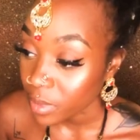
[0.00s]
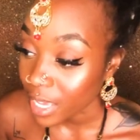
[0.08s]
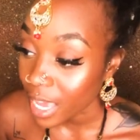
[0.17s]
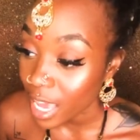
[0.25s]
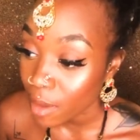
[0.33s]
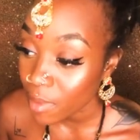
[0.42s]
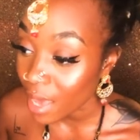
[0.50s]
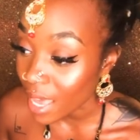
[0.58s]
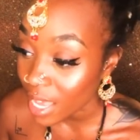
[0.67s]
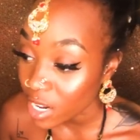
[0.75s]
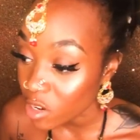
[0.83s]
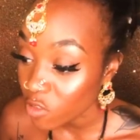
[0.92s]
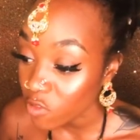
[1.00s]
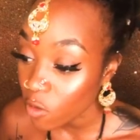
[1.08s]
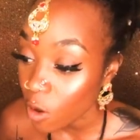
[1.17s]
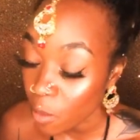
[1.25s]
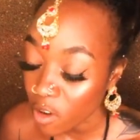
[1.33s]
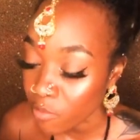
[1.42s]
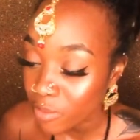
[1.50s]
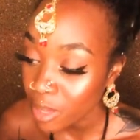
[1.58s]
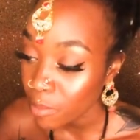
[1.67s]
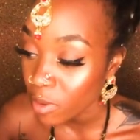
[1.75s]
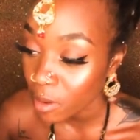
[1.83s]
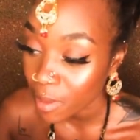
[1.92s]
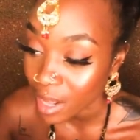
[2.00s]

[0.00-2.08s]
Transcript: came in the form of people in my